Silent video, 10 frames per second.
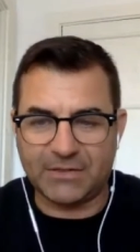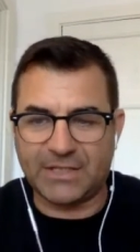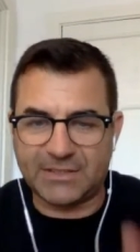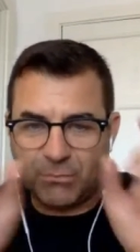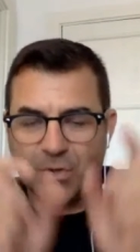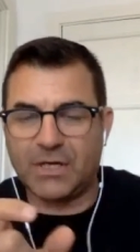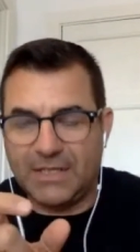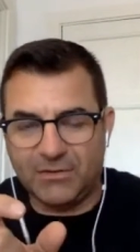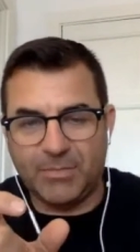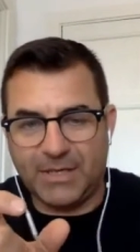And there's one
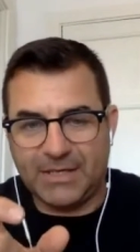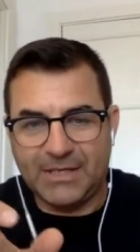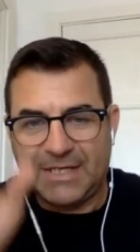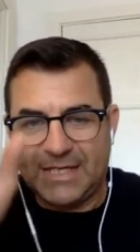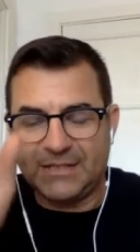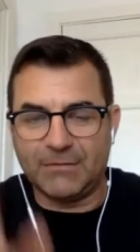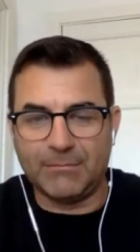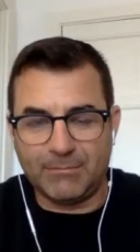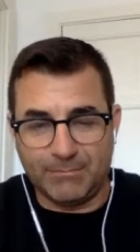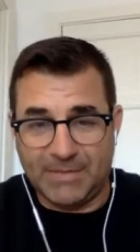little bit in the
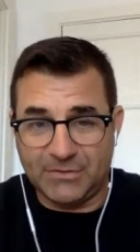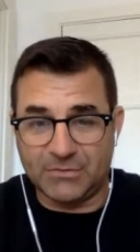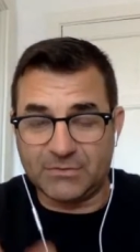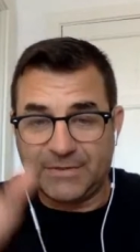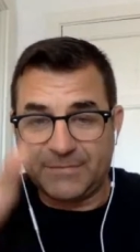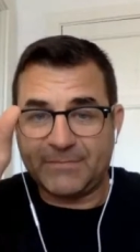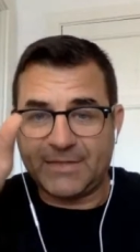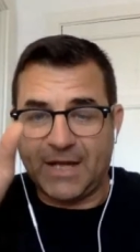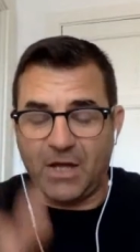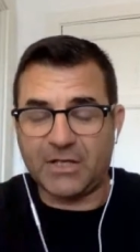middle
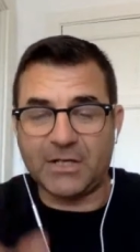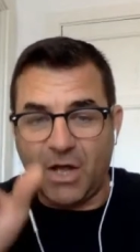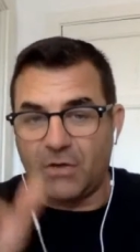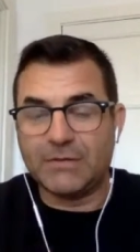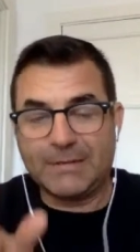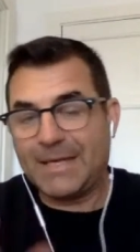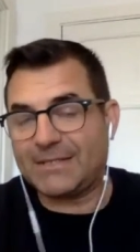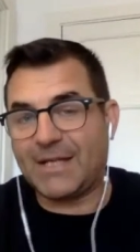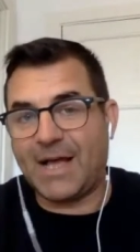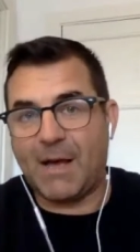that I can only
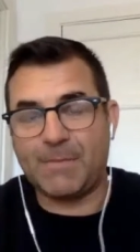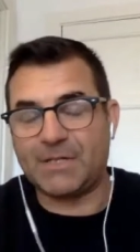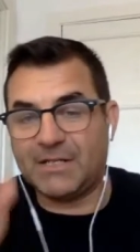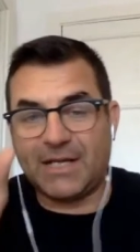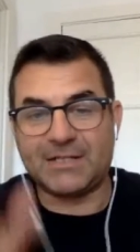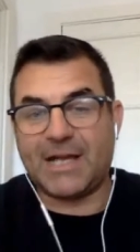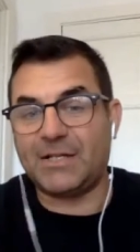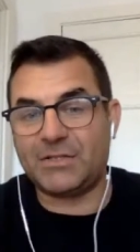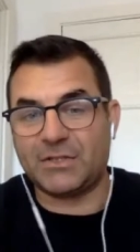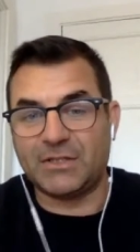make that happen, and that's
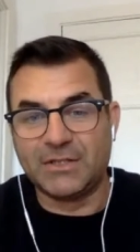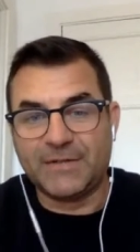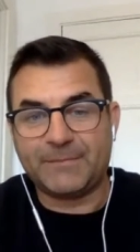action.